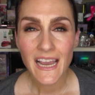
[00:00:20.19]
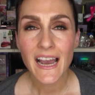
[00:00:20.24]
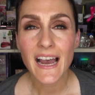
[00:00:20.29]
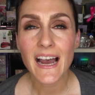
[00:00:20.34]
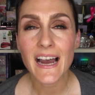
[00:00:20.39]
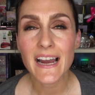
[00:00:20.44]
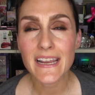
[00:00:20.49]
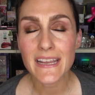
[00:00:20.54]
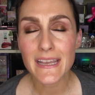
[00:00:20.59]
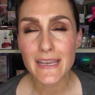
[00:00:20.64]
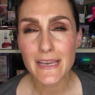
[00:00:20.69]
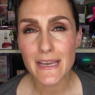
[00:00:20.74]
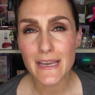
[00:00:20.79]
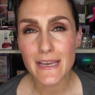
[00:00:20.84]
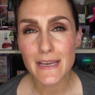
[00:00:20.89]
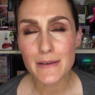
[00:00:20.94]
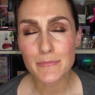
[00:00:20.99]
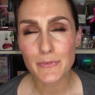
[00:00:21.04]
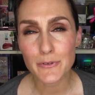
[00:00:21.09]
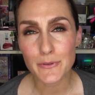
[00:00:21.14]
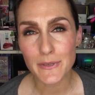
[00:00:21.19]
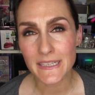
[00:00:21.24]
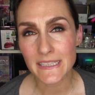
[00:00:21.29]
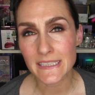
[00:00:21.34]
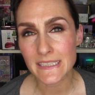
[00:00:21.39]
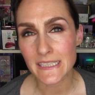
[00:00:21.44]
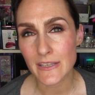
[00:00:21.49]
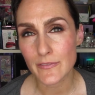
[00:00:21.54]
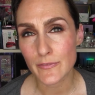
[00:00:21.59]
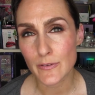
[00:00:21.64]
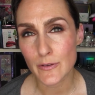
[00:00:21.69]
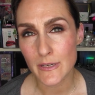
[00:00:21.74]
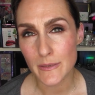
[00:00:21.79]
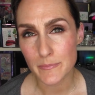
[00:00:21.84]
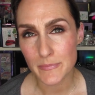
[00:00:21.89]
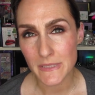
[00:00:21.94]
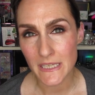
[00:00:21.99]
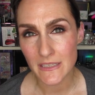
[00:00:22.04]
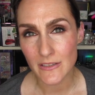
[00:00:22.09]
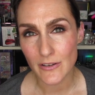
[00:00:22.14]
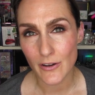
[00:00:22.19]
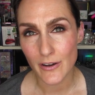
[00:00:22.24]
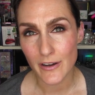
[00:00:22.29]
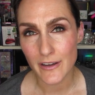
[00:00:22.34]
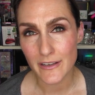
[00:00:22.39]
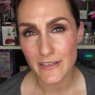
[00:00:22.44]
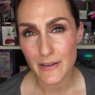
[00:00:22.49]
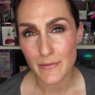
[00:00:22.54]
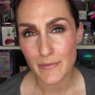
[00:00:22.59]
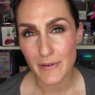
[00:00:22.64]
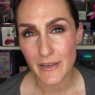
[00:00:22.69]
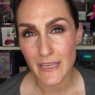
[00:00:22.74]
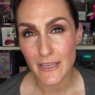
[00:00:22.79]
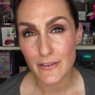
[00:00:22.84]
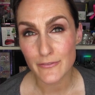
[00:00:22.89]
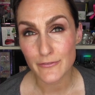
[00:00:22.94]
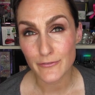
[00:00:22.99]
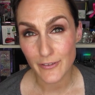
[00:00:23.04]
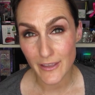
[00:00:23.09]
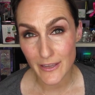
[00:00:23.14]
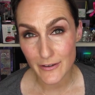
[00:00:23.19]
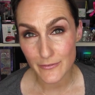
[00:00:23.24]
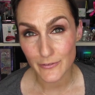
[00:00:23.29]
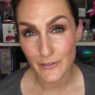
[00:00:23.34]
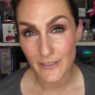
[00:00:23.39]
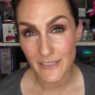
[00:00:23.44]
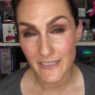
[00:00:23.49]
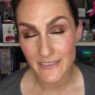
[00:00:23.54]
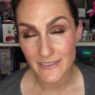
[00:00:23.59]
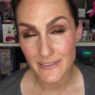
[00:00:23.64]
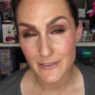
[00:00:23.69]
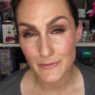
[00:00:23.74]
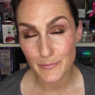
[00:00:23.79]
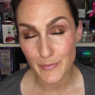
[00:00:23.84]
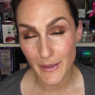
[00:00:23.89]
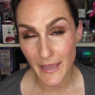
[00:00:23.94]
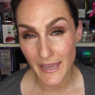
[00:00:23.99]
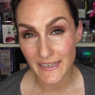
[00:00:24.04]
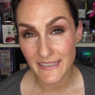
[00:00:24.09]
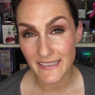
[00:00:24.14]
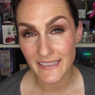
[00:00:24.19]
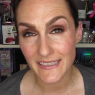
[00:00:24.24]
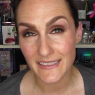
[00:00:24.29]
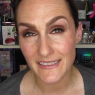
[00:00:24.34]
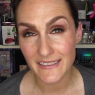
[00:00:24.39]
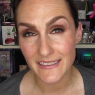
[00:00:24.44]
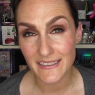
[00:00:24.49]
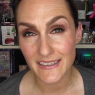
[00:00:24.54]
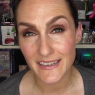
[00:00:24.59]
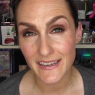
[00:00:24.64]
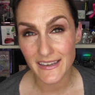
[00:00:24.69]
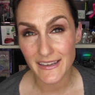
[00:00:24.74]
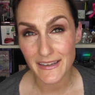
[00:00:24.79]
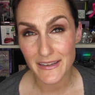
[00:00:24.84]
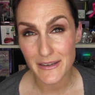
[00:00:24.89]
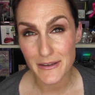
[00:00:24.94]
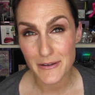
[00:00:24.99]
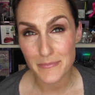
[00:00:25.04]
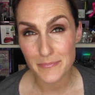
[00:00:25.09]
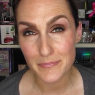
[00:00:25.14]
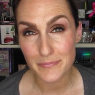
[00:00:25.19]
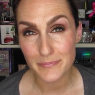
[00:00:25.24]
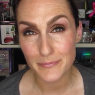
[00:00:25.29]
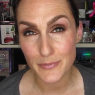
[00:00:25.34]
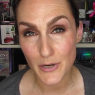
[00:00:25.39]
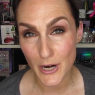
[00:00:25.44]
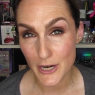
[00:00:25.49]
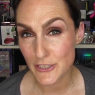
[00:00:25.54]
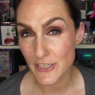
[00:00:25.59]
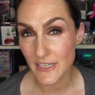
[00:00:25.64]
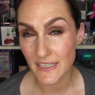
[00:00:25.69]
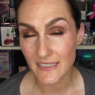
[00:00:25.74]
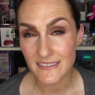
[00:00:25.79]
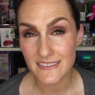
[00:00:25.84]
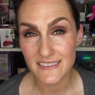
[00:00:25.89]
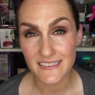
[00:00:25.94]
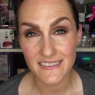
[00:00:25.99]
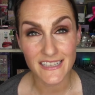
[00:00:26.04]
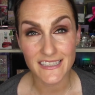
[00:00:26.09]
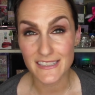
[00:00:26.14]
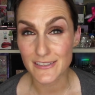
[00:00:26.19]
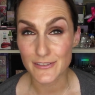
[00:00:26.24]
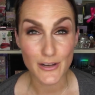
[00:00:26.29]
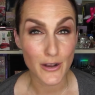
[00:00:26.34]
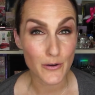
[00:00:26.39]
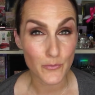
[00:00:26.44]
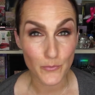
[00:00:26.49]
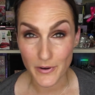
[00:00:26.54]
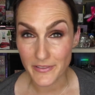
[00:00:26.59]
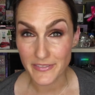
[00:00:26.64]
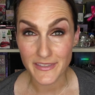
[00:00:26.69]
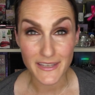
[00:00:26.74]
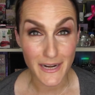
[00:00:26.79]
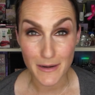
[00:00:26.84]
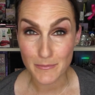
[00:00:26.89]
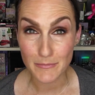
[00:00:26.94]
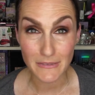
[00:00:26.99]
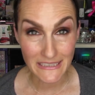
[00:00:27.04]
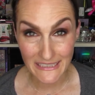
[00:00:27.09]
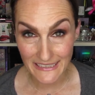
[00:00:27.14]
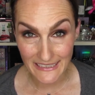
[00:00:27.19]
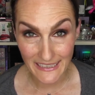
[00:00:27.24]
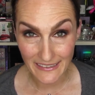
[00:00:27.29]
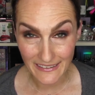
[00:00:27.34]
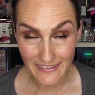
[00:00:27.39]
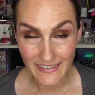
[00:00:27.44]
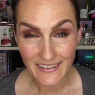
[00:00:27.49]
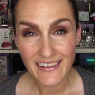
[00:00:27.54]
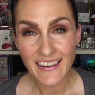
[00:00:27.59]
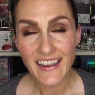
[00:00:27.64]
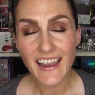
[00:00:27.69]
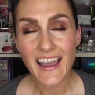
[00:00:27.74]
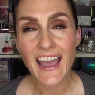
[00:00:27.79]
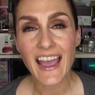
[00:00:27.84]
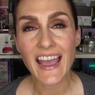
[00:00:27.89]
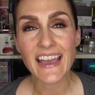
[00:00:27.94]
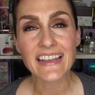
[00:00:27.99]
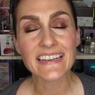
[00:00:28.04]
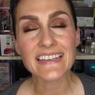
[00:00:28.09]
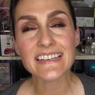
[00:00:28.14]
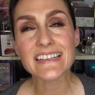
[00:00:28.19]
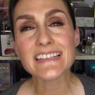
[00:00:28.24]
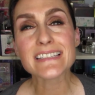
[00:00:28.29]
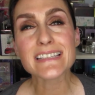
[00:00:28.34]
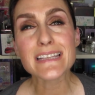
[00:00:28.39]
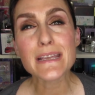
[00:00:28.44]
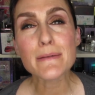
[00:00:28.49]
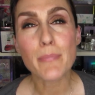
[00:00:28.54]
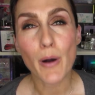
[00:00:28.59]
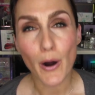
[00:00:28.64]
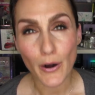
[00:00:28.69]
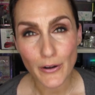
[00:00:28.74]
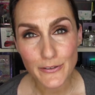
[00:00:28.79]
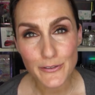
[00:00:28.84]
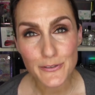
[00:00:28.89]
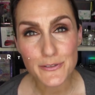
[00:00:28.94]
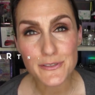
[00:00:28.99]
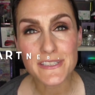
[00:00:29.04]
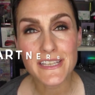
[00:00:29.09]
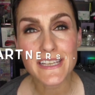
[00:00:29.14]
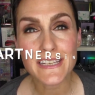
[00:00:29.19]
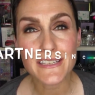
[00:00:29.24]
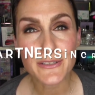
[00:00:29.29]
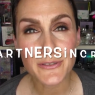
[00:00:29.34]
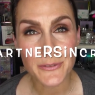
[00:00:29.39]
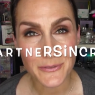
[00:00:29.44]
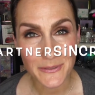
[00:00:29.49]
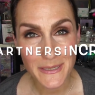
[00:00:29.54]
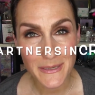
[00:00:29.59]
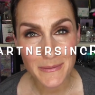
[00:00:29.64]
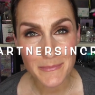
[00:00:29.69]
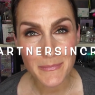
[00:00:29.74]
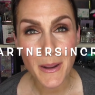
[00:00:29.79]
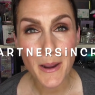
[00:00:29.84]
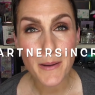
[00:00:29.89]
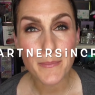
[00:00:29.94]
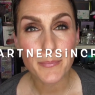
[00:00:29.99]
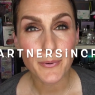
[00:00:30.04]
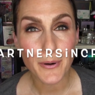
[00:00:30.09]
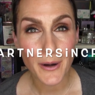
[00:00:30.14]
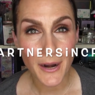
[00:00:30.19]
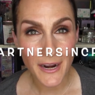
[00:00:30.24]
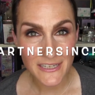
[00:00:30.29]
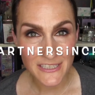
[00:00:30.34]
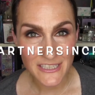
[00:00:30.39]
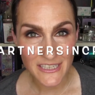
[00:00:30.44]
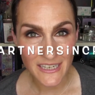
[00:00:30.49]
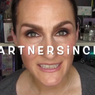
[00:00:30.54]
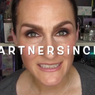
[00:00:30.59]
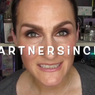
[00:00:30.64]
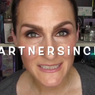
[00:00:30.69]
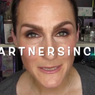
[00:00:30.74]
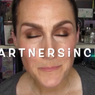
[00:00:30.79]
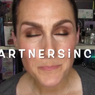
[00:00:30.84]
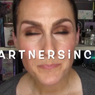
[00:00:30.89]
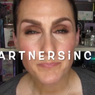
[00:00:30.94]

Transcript: I am ready to give you an update on my favorite panning project that is not one that I'm leading, and it is the Partners in Cream project.